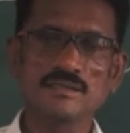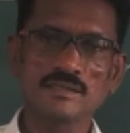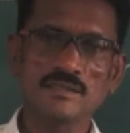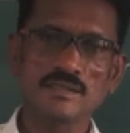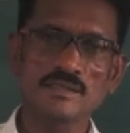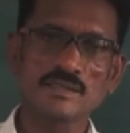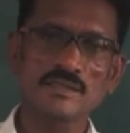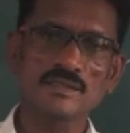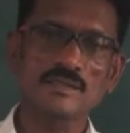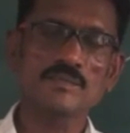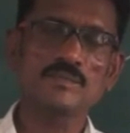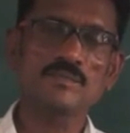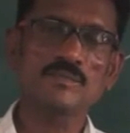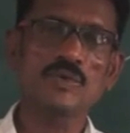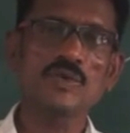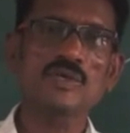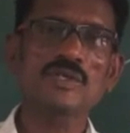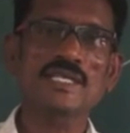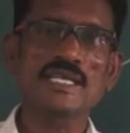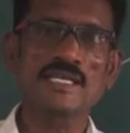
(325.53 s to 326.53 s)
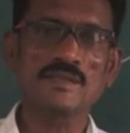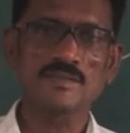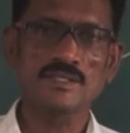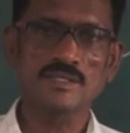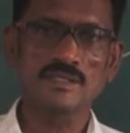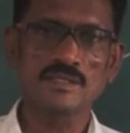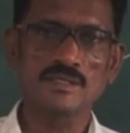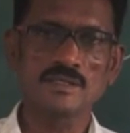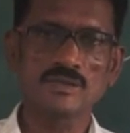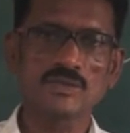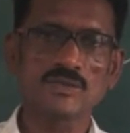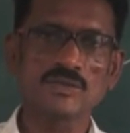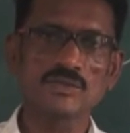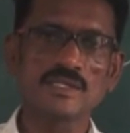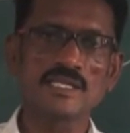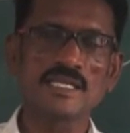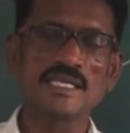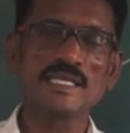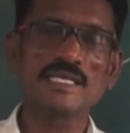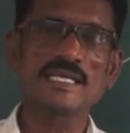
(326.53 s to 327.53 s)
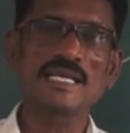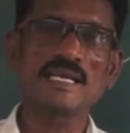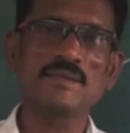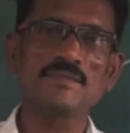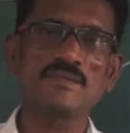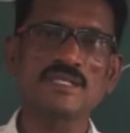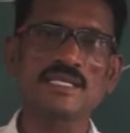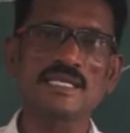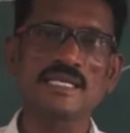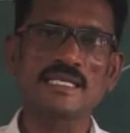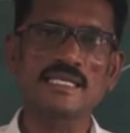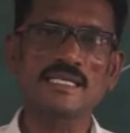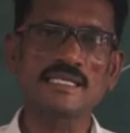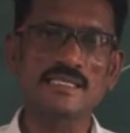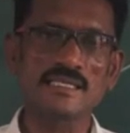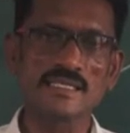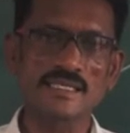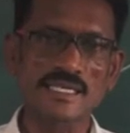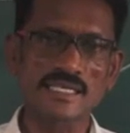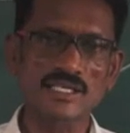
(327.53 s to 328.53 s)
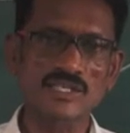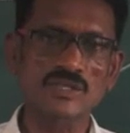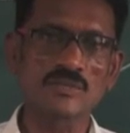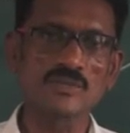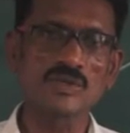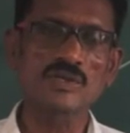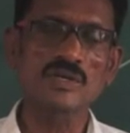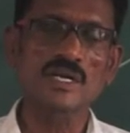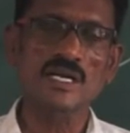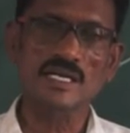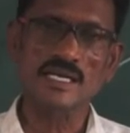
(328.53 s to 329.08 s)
More times, 2-3 times read the textbook,